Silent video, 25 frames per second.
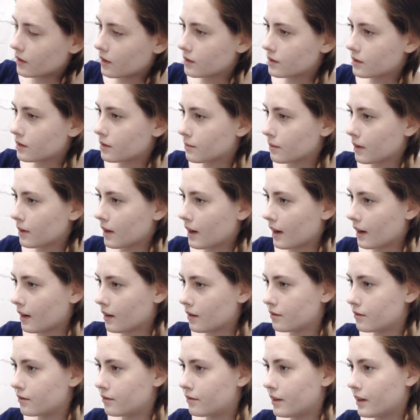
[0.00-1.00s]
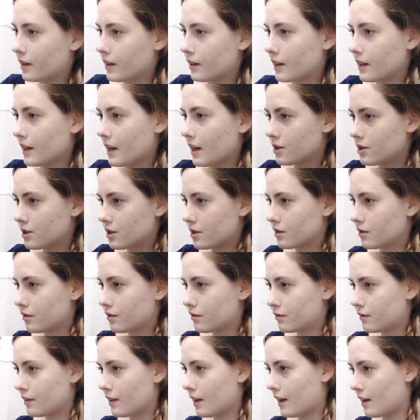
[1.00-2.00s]
some kind of variation
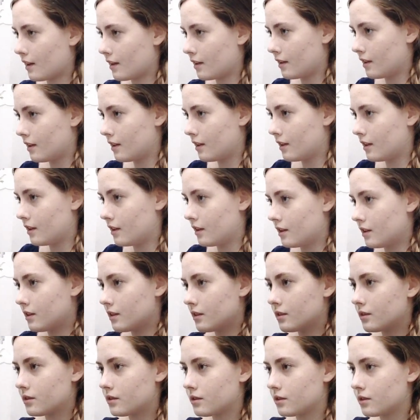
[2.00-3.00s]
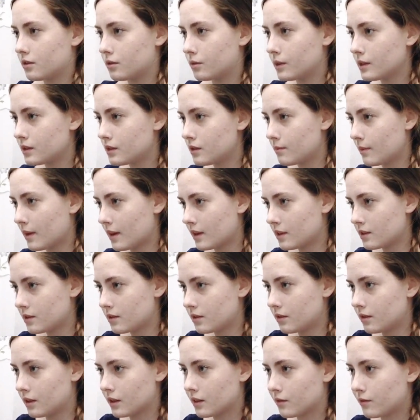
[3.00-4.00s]
of that. So once you
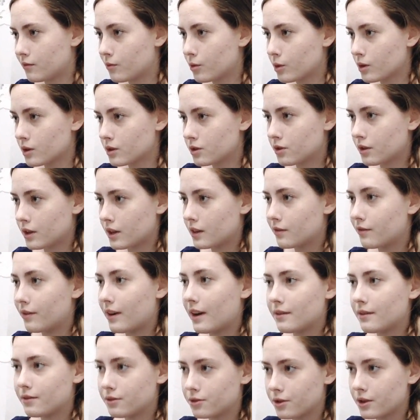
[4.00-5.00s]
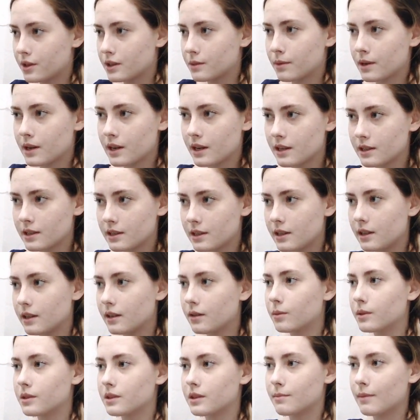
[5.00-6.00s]
master like the 4 strand, the 5 strand's pretty easy.
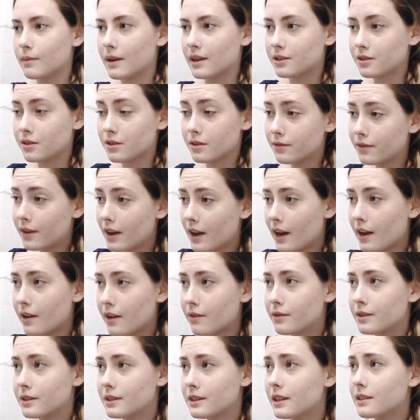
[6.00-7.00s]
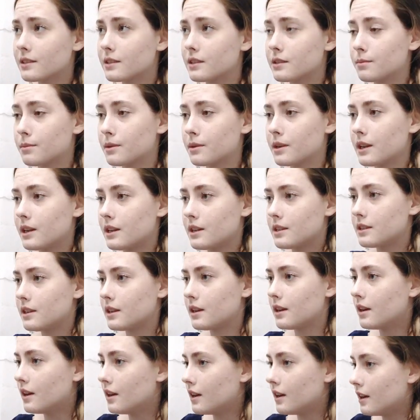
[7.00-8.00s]
Once you master the 5, the 6 is pretty
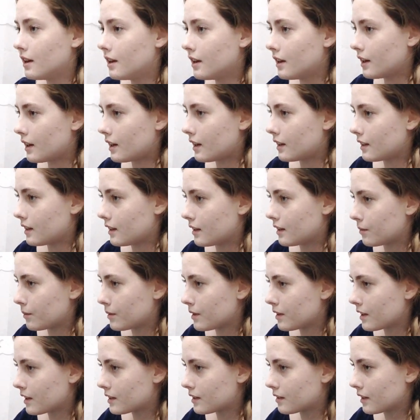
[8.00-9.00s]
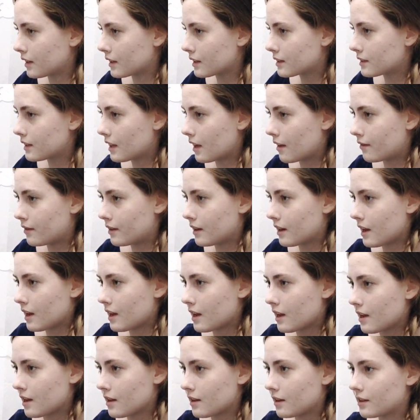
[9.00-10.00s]
easy. And then when you get to like 7,
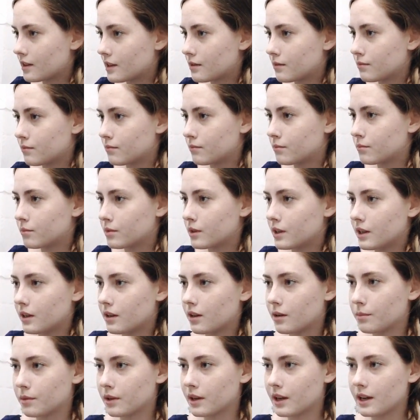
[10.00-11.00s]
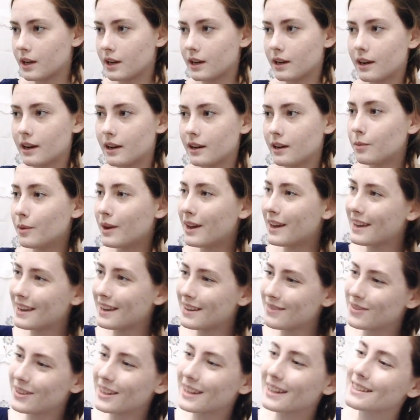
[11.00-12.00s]
8, it's pretty complicated anyway
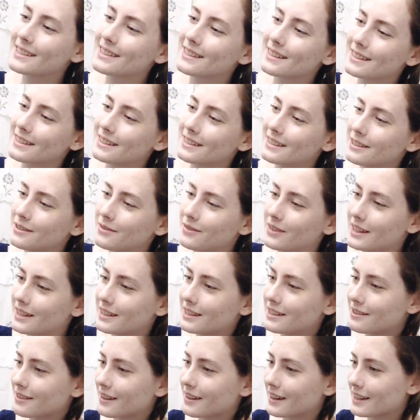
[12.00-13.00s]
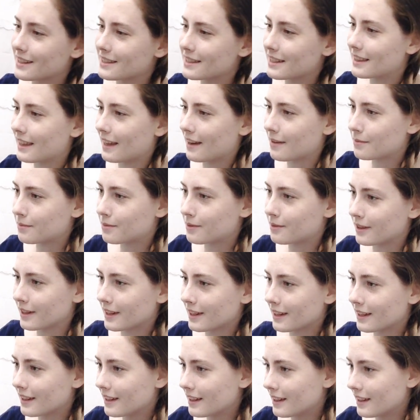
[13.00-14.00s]
because there's too many strands at that point.